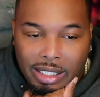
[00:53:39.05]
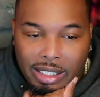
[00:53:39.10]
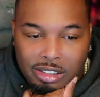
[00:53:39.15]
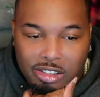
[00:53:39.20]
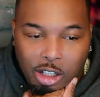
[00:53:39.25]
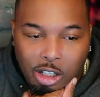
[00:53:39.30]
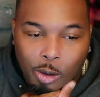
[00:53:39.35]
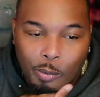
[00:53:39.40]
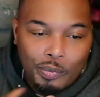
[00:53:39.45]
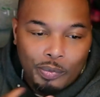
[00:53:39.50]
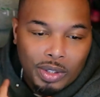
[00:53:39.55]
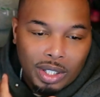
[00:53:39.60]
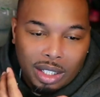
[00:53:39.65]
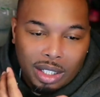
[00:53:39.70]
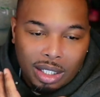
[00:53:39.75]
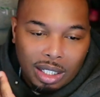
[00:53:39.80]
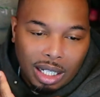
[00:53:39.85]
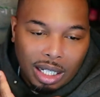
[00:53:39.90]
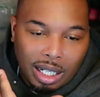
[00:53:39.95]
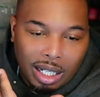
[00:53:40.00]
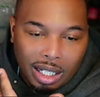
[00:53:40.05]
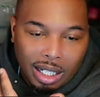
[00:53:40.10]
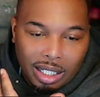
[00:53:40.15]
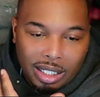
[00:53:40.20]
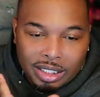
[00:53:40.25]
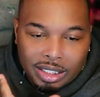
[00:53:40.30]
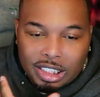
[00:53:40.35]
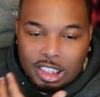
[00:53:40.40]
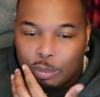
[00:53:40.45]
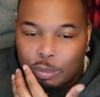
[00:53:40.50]
So
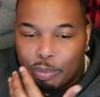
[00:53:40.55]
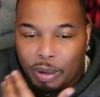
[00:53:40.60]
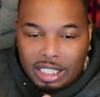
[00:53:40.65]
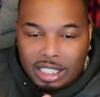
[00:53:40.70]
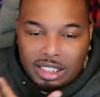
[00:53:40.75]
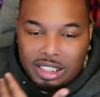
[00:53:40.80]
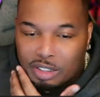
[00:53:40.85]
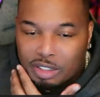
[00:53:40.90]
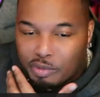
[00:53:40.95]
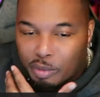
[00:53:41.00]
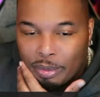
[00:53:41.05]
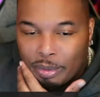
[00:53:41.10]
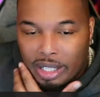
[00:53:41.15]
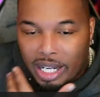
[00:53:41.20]
it's a space just for me